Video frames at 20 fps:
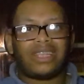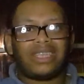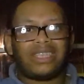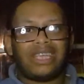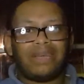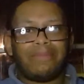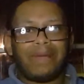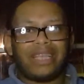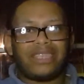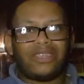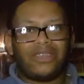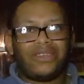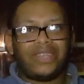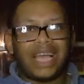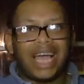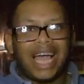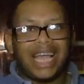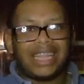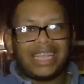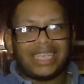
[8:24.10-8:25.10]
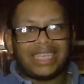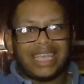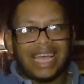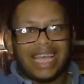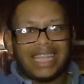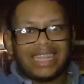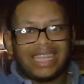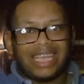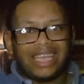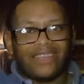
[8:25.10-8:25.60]
Zamatsu's hand is
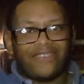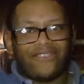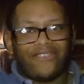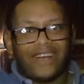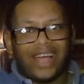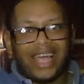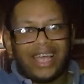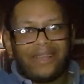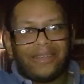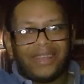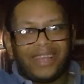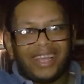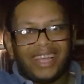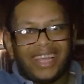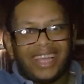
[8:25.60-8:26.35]
like this, right?